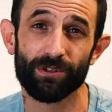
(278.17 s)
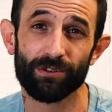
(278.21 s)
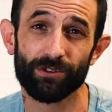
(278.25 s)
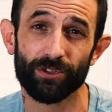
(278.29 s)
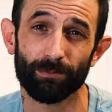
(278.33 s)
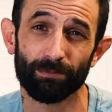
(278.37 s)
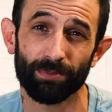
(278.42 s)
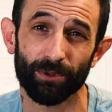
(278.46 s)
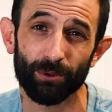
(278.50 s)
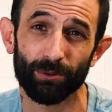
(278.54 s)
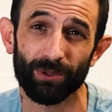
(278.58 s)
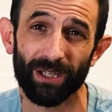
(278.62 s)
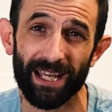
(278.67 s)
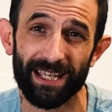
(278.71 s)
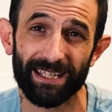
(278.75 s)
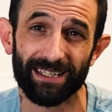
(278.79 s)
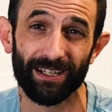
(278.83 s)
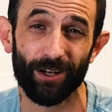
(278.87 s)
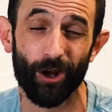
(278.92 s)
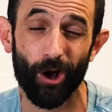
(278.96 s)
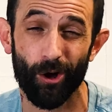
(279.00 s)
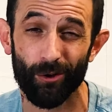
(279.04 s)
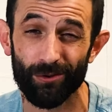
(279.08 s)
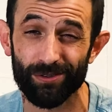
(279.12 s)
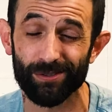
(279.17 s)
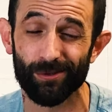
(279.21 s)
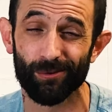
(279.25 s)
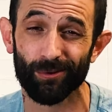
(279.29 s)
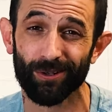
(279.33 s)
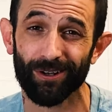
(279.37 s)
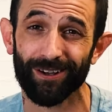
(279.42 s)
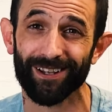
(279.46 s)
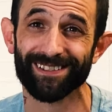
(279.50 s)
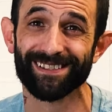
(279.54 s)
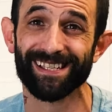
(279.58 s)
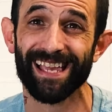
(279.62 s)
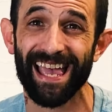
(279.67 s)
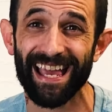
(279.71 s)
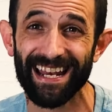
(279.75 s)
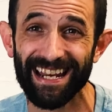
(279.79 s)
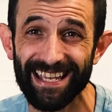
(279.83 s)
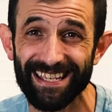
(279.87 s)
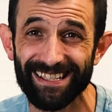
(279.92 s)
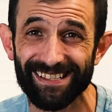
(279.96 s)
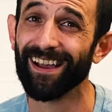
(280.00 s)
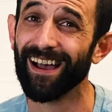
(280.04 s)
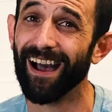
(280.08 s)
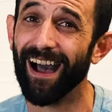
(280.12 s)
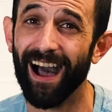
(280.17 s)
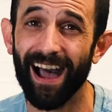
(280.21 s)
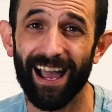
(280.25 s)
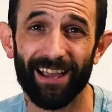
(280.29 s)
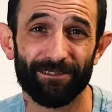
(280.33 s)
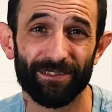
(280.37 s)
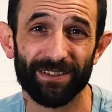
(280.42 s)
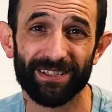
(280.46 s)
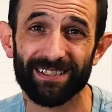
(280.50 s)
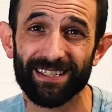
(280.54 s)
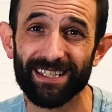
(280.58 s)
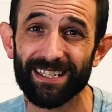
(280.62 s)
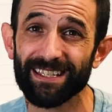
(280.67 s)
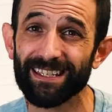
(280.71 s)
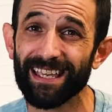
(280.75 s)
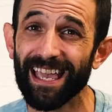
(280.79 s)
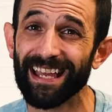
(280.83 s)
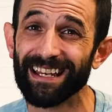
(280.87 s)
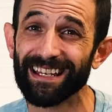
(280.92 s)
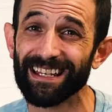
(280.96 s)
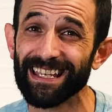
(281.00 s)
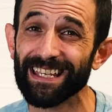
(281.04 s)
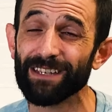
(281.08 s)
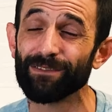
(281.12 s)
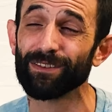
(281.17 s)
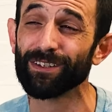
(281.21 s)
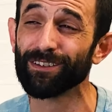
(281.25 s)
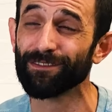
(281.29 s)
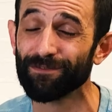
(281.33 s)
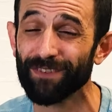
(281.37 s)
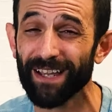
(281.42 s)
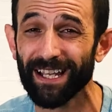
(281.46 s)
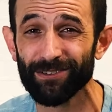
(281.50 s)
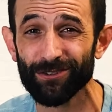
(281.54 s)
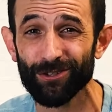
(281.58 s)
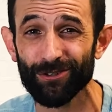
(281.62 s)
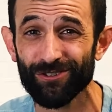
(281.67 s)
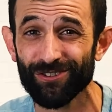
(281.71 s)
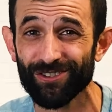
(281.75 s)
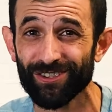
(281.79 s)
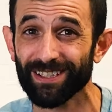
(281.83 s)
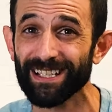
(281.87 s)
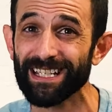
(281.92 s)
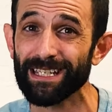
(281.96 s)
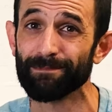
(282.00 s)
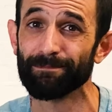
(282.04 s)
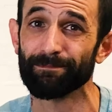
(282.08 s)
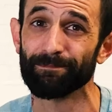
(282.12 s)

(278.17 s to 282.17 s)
to blue light can also cause headaches, eye fatigue, and even affect your sleep.